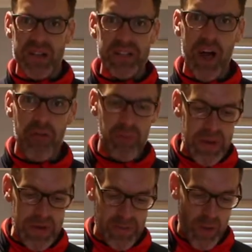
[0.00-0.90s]
tough
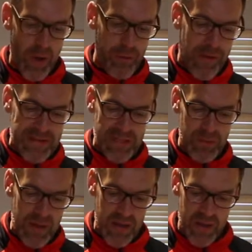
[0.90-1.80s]
meat, quite a fatty
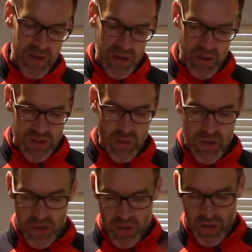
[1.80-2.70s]
meat, so
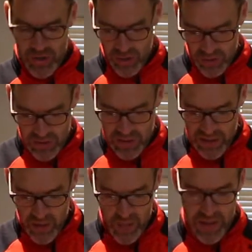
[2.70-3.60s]
we're going to cook it on a
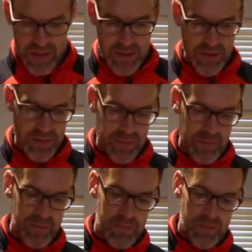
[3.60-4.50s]
low heat
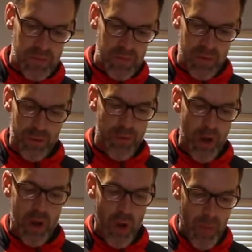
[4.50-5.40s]
for
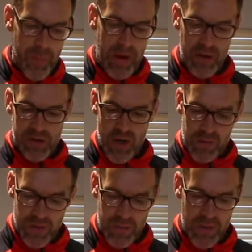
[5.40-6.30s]
a long period of
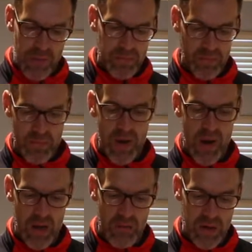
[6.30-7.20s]
time, so it becomes
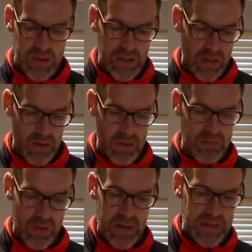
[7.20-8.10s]
really, really succulent
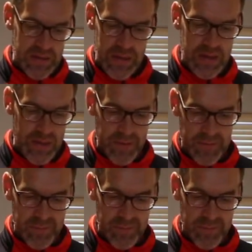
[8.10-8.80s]
and really tender.